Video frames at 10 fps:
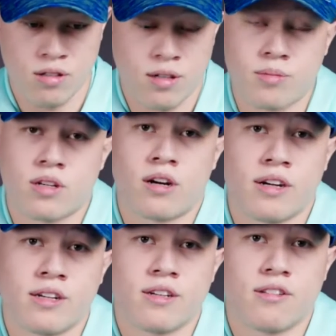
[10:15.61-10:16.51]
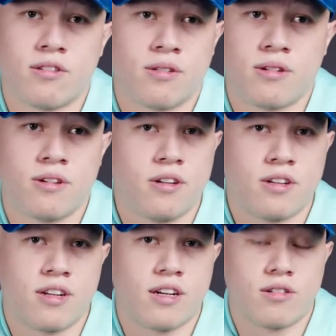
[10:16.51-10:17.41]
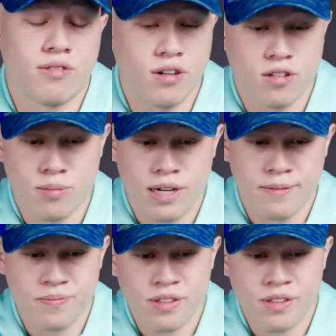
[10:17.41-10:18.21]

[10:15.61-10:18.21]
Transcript: I'm sorry. It's not your fault. It's mine.